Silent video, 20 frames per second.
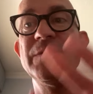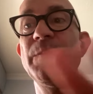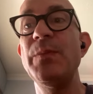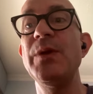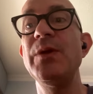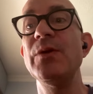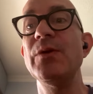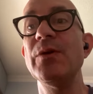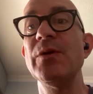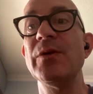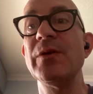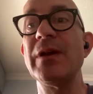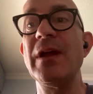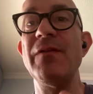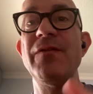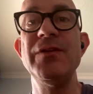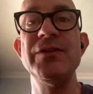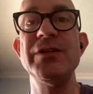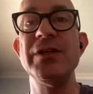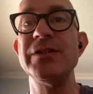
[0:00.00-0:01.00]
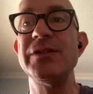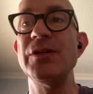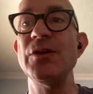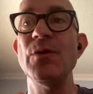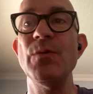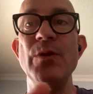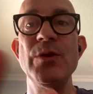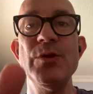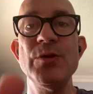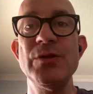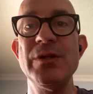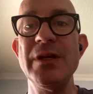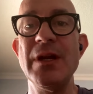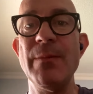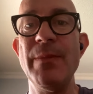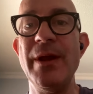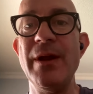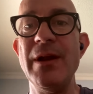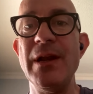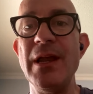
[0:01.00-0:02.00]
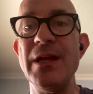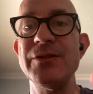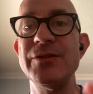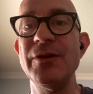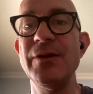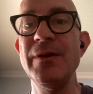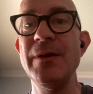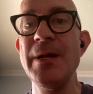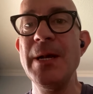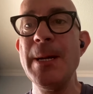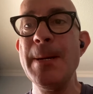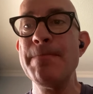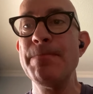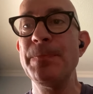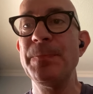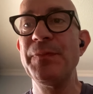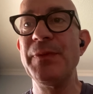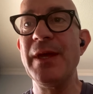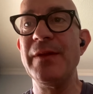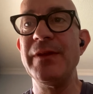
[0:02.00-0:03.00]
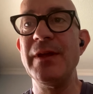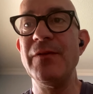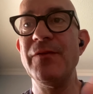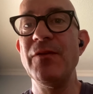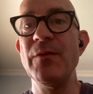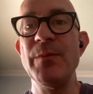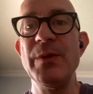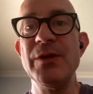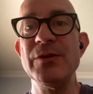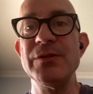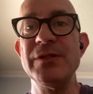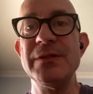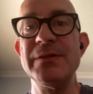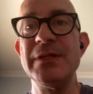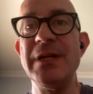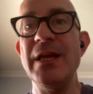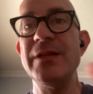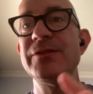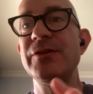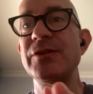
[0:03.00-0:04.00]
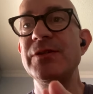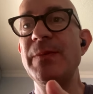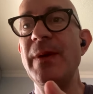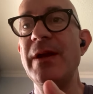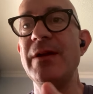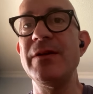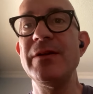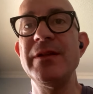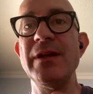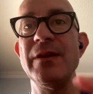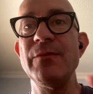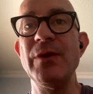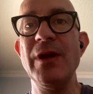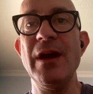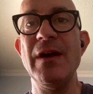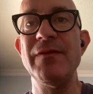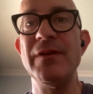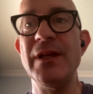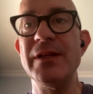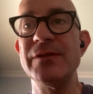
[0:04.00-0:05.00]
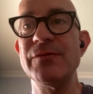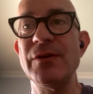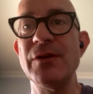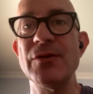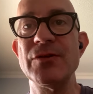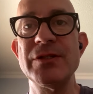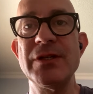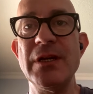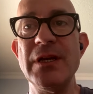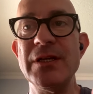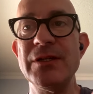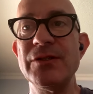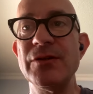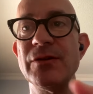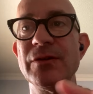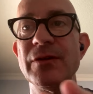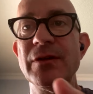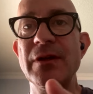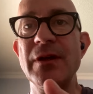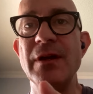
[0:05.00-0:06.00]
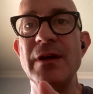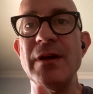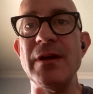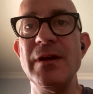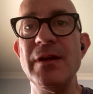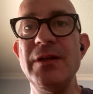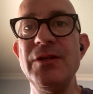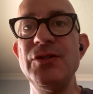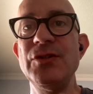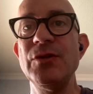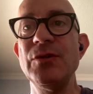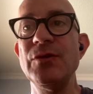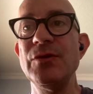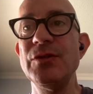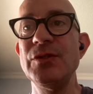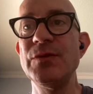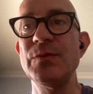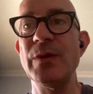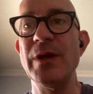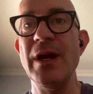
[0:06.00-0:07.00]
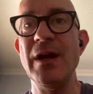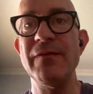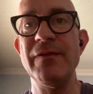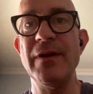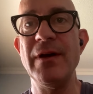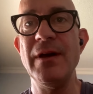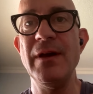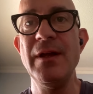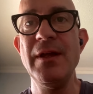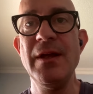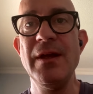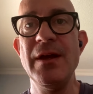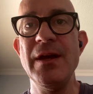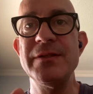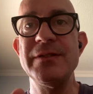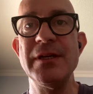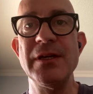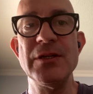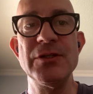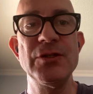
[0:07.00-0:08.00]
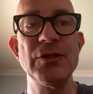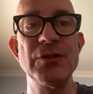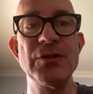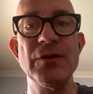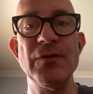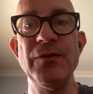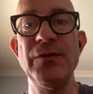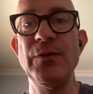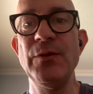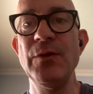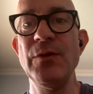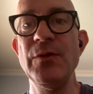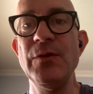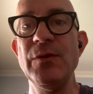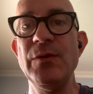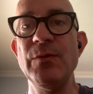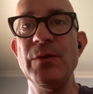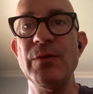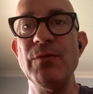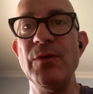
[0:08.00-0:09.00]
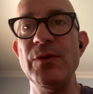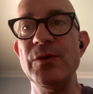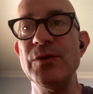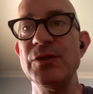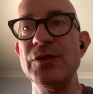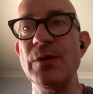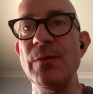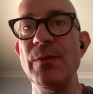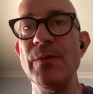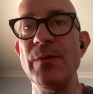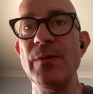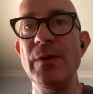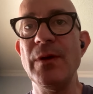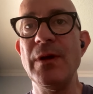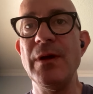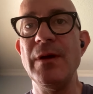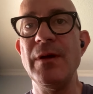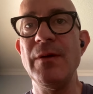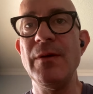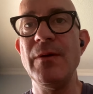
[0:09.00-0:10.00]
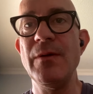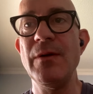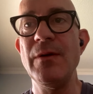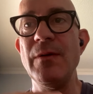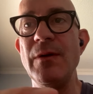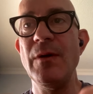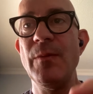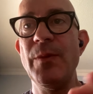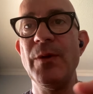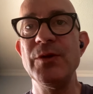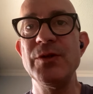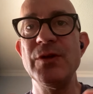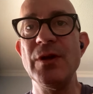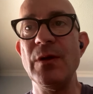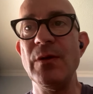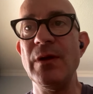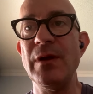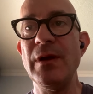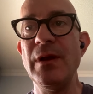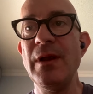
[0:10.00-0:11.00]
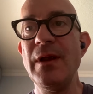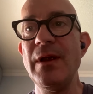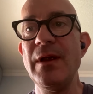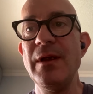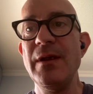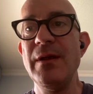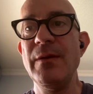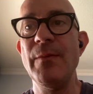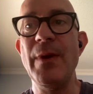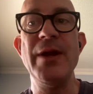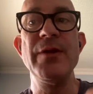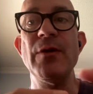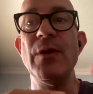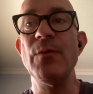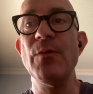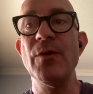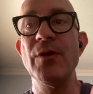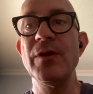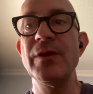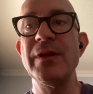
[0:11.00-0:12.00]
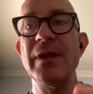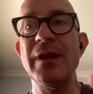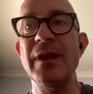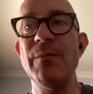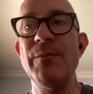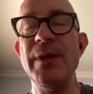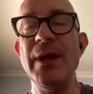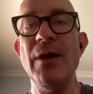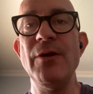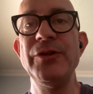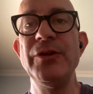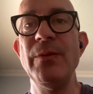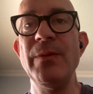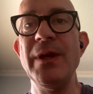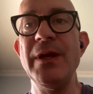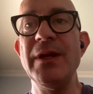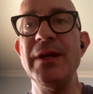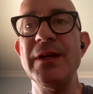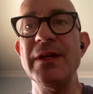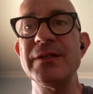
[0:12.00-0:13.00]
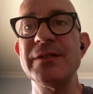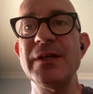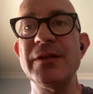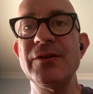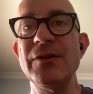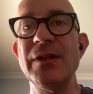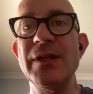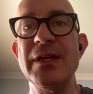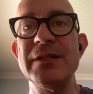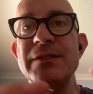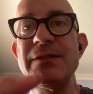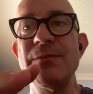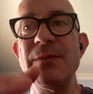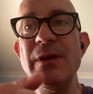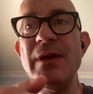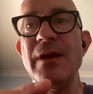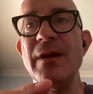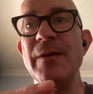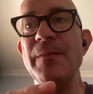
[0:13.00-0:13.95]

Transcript: is pure efficiency, or we're using a better ledger. And therefore, because this ledger is better, then we have less reconciliation issues. We have a single source of truth. We reduce some operational manual work that can be automated, etc. That's